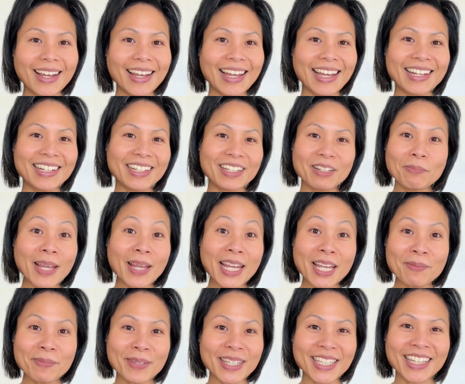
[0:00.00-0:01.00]
And it
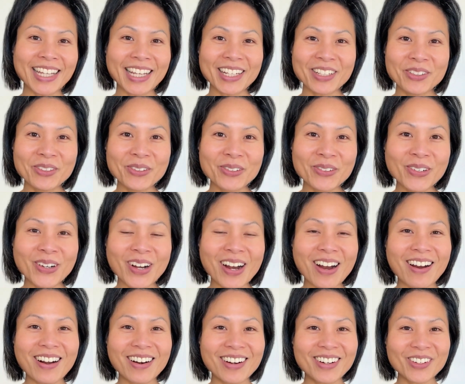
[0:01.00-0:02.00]
may be that you
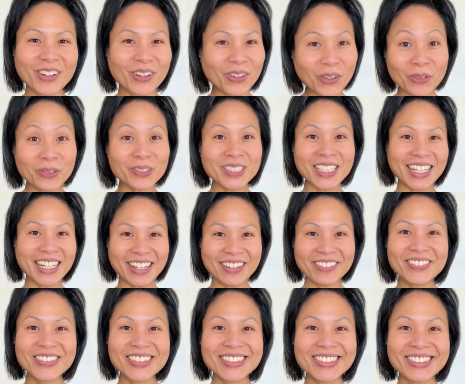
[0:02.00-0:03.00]
are not old
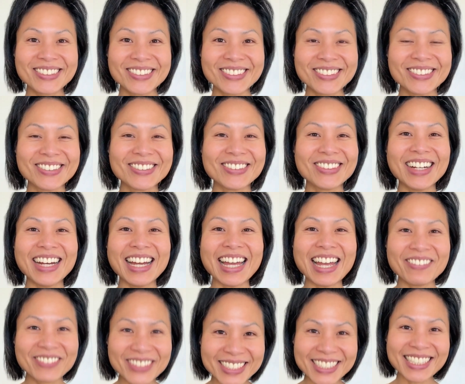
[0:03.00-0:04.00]
enough to
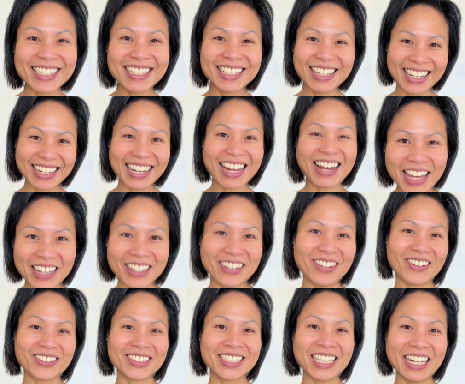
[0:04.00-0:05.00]
have seen an
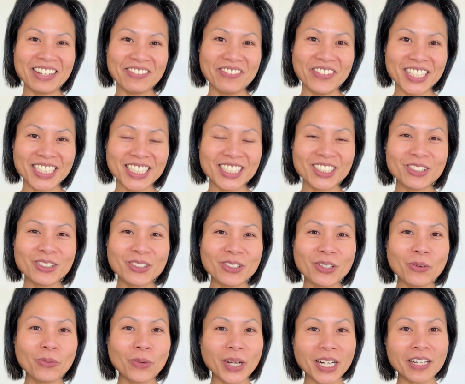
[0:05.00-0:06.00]
analog television to
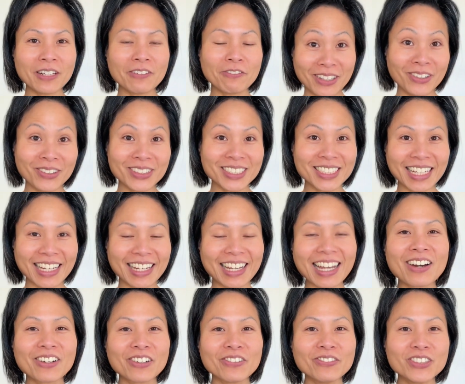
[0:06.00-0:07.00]
know what it looks like
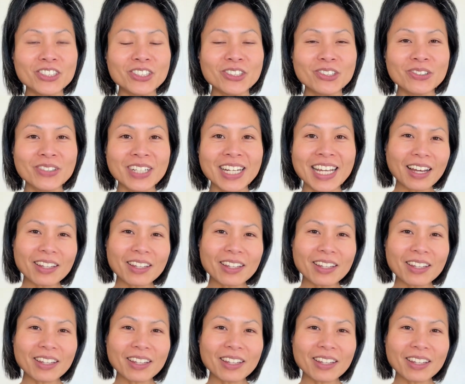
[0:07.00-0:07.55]
out of tune.